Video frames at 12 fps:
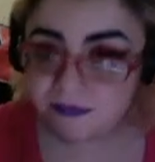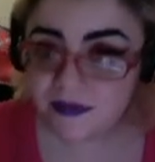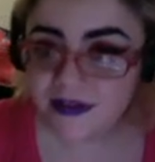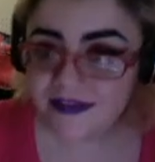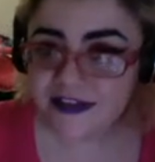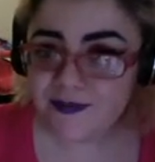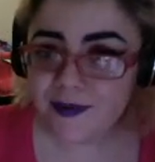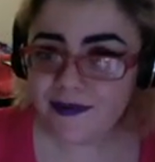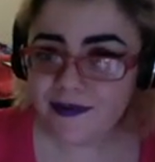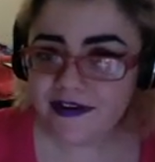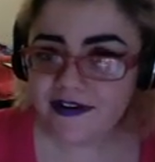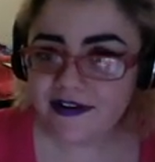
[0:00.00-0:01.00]
that's probably
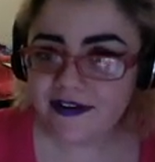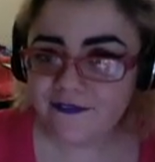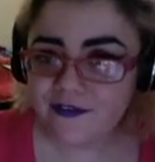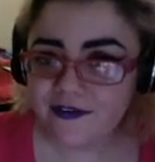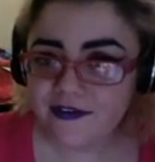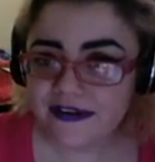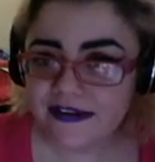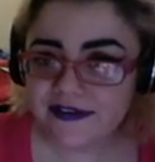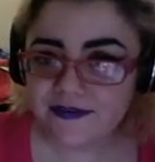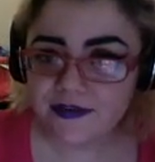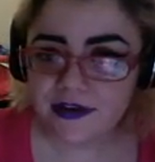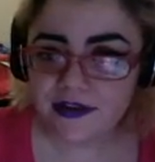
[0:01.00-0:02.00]
not enough for a lesson,
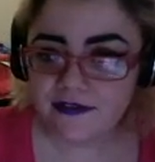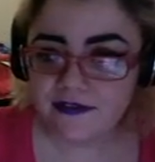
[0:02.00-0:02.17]
right?